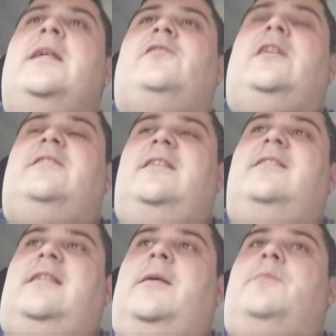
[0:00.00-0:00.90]
metric
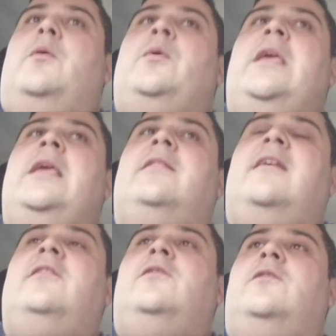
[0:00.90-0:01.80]
system, we
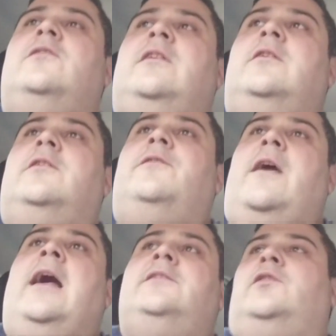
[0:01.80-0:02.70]
tend to use a lot of
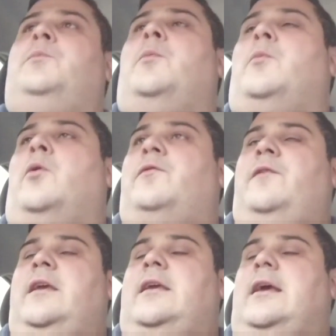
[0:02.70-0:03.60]

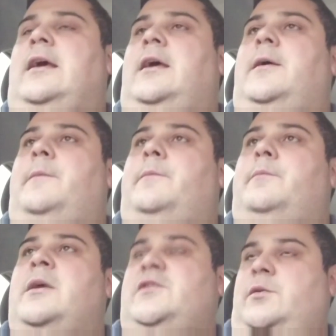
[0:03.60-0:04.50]
anthropomorphic
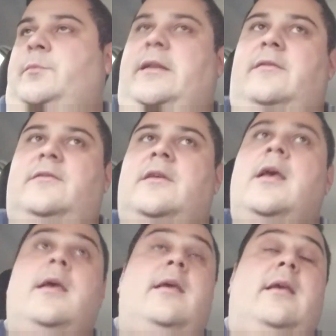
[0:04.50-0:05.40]
measurements
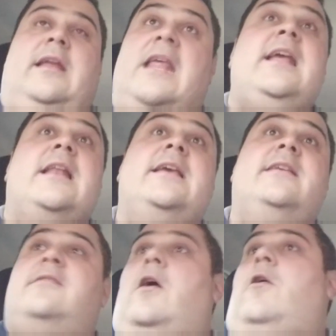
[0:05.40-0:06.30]
in
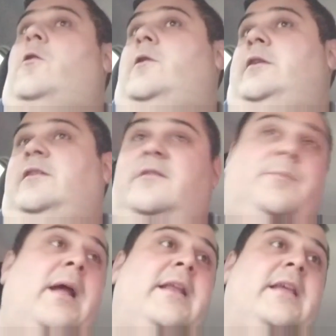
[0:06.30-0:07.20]
English or in
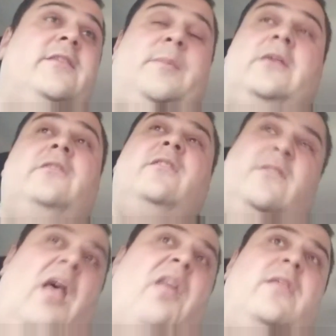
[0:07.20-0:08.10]
Spanish, because it's
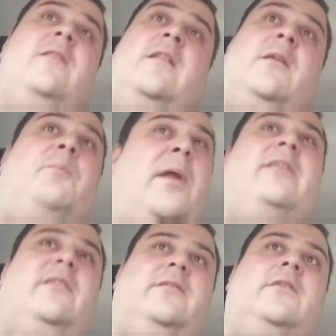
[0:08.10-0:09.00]
something that the
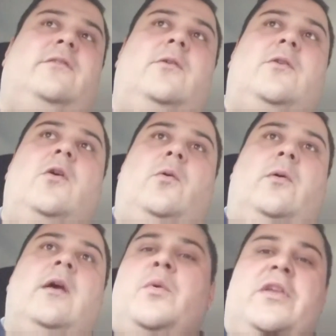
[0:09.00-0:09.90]
Brexiters don't
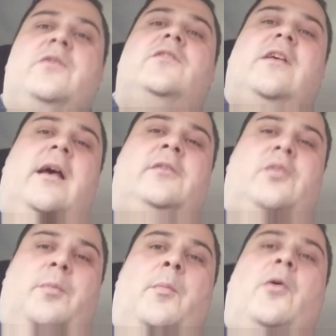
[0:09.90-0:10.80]
know. We use
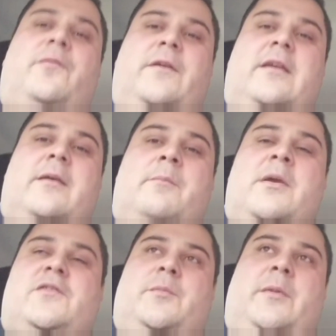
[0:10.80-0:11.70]
anthropomorphic
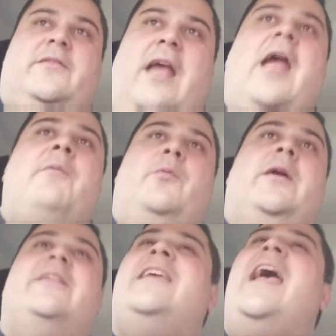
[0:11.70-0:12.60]
measurements
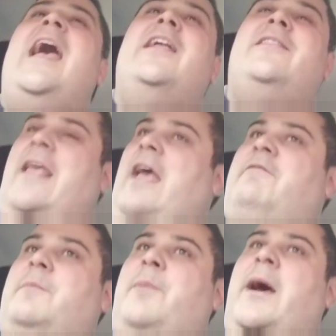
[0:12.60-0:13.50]
everywhere. Yeah, they
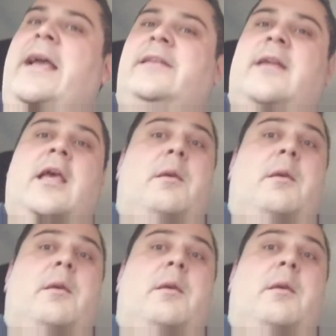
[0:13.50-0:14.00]
have the pint,